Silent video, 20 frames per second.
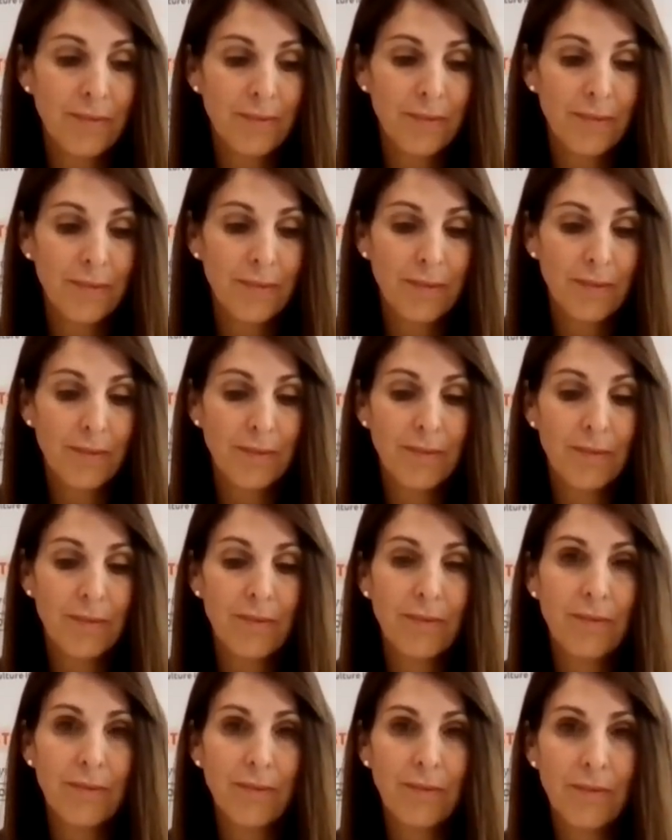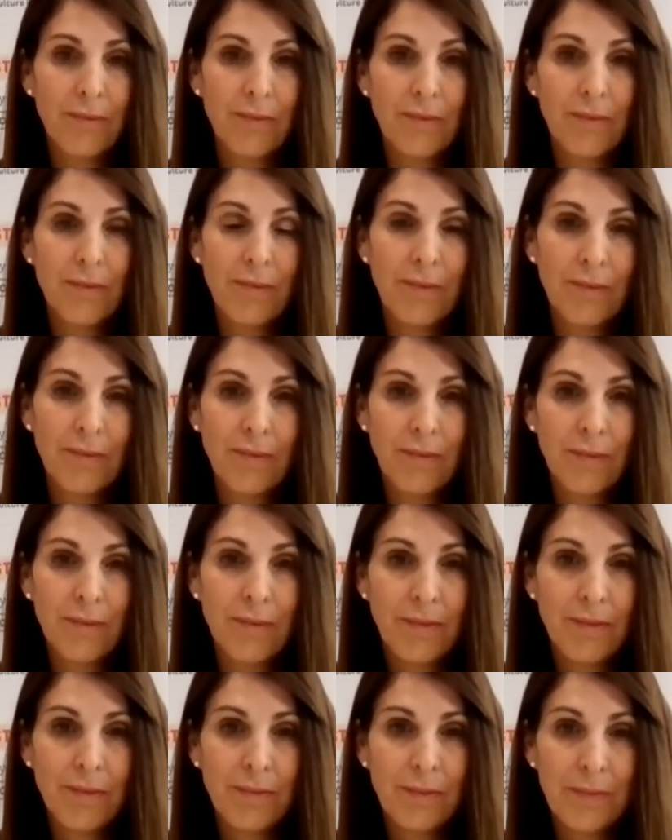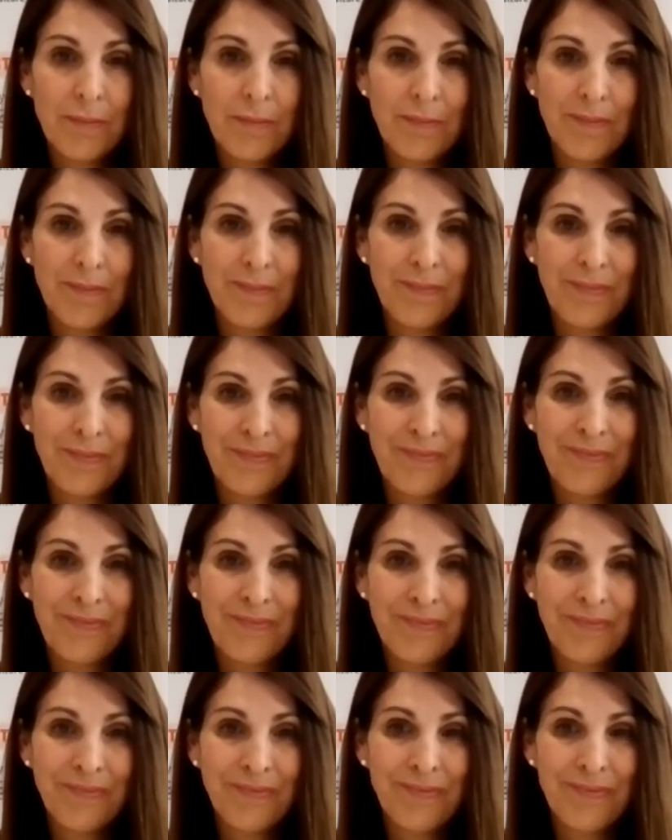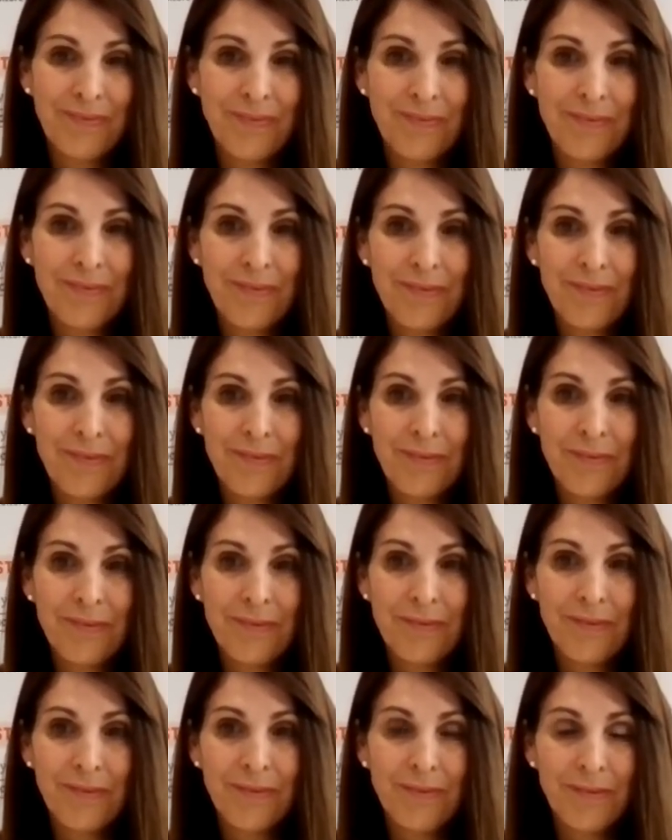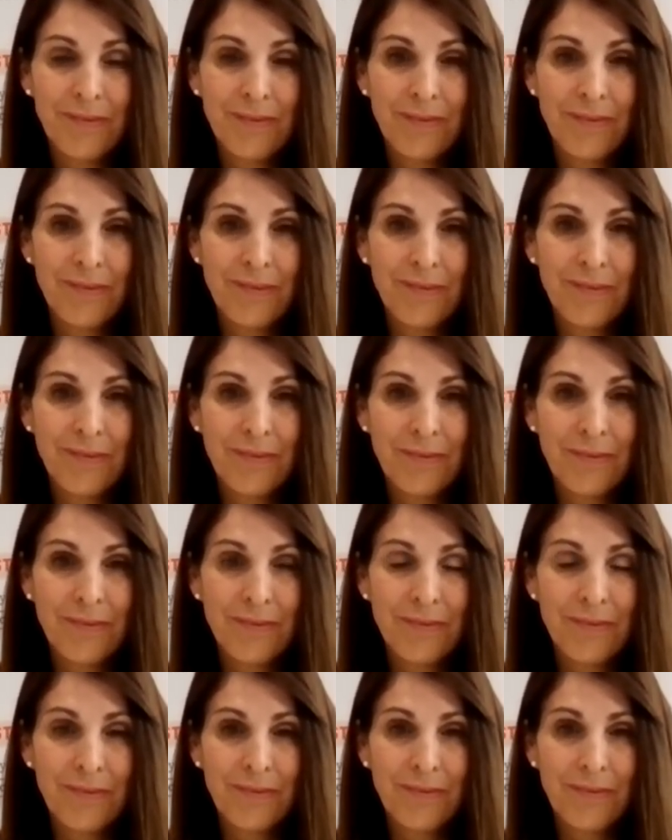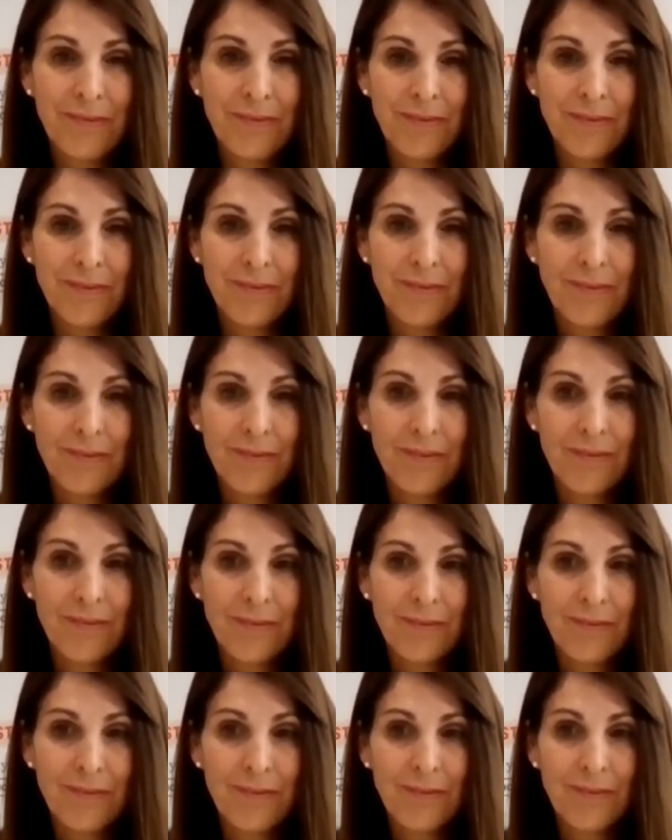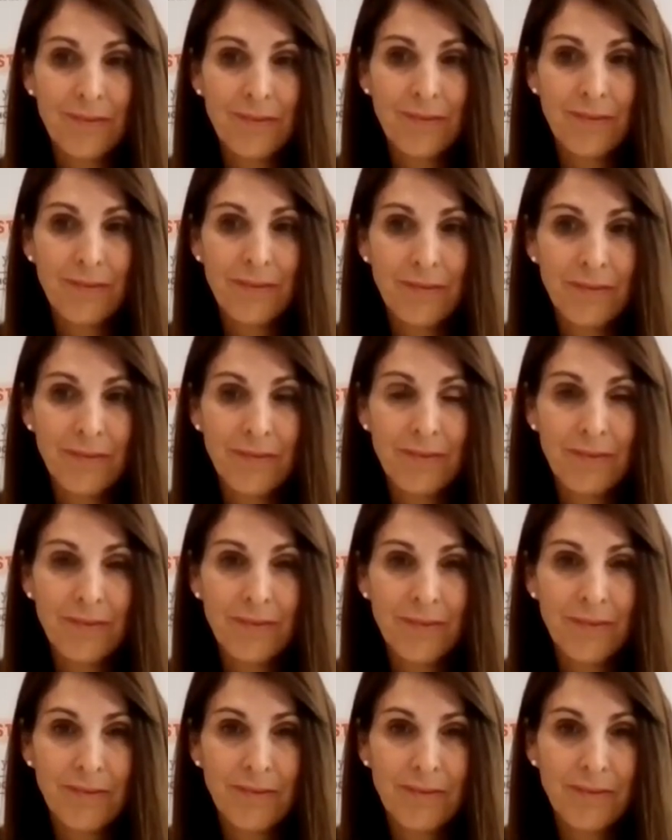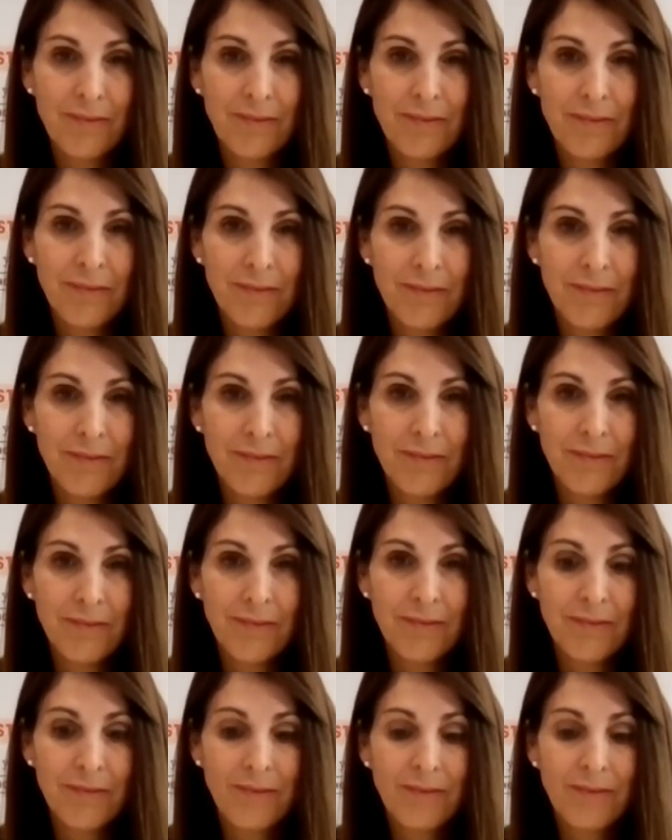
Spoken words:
(not speaking)